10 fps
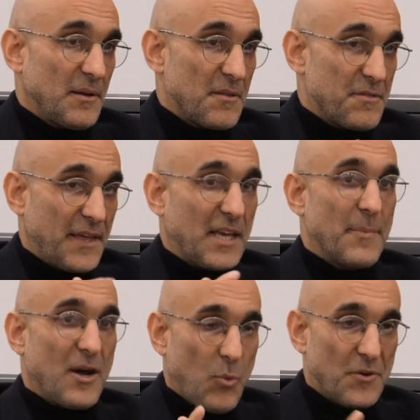Think
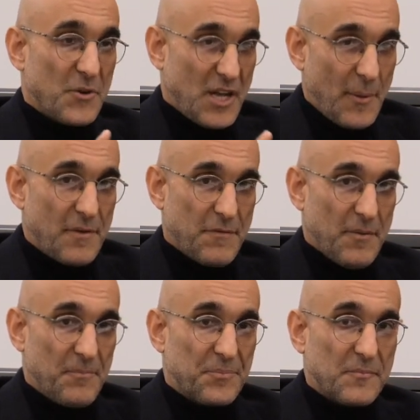about where they're coming
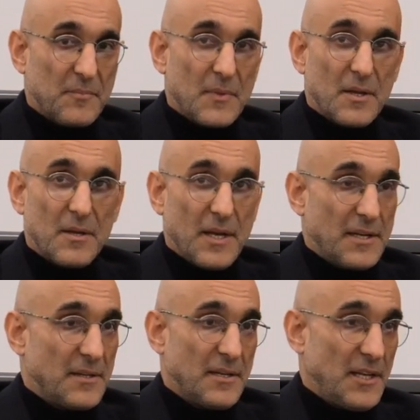from.
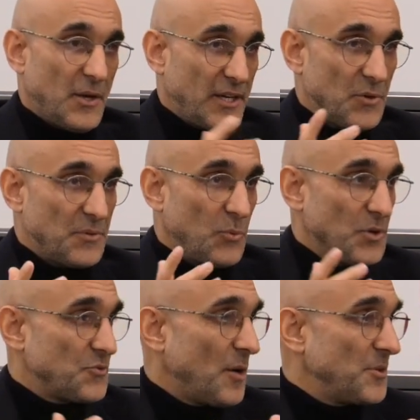And, you know, I know the
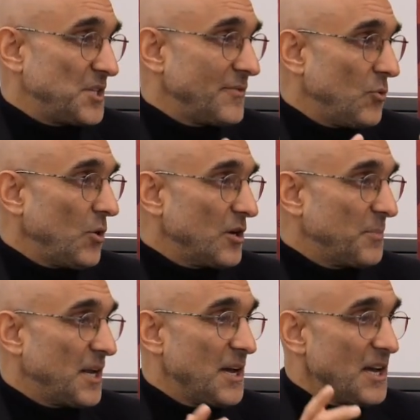word Trump is an evil word,
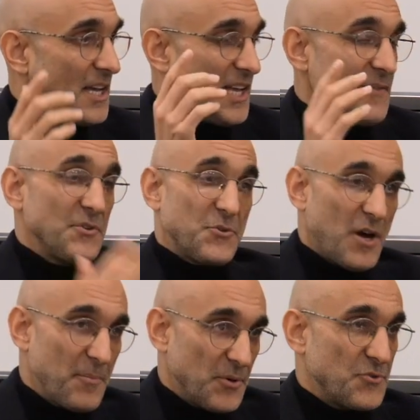but even
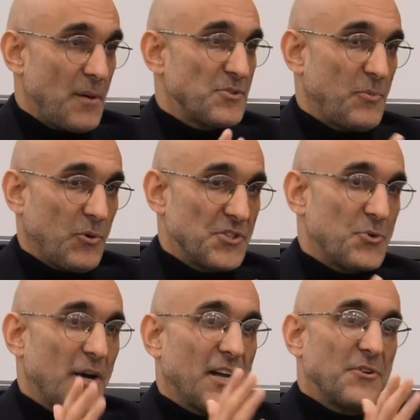Trump or Trump supporters,
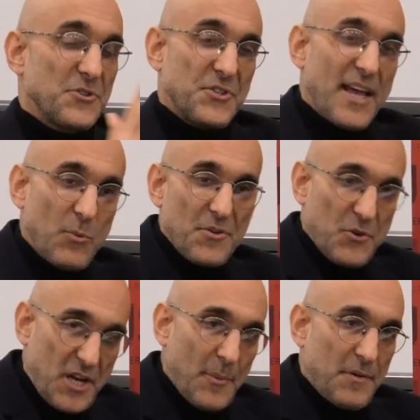try to understand where
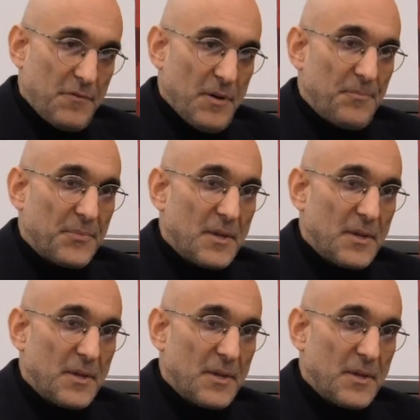they're coming from.